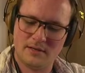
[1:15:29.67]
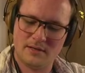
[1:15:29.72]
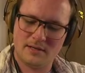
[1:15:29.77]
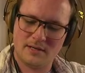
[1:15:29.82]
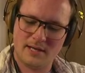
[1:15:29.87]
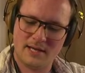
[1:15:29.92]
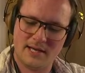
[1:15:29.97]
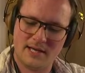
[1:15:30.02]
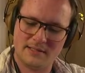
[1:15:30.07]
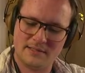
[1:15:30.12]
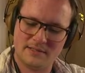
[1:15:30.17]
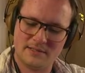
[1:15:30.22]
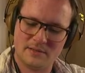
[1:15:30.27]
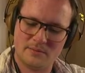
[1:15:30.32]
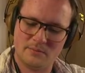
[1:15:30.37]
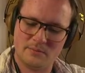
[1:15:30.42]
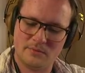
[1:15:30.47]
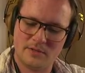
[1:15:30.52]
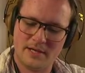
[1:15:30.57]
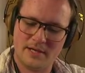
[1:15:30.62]
add
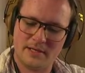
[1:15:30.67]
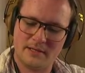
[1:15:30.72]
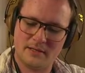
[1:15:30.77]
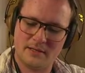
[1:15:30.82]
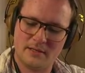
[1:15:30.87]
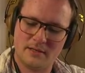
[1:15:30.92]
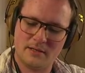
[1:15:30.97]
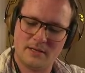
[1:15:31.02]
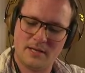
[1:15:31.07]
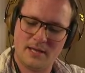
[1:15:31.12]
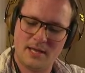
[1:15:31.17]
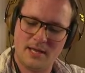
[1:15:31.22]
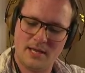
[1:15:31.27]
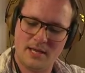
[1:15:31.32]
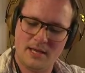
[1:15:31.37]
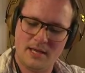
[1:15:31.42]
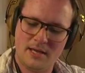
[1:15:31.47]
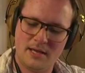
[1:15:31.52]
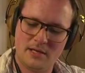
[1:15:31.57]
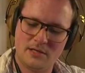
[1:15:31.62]
some like
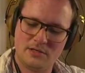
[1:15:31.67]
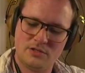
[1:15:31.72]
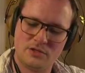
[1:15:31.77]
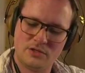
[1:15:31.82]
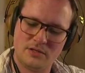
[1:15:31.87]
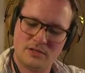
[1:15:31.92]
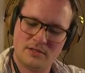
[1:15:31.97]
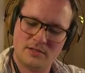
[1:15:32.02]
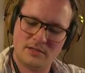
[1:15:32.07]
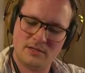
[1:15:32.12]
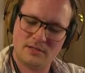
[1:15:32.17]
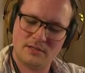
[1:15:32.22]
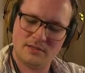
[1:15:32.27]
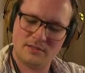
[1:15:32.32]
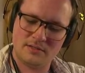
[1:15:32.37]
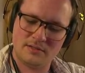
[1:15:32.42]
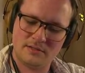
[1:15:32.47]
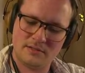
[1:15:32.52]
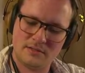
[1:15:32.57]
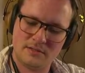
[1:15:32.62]

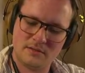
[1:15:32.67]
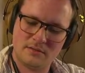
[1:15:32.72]
edges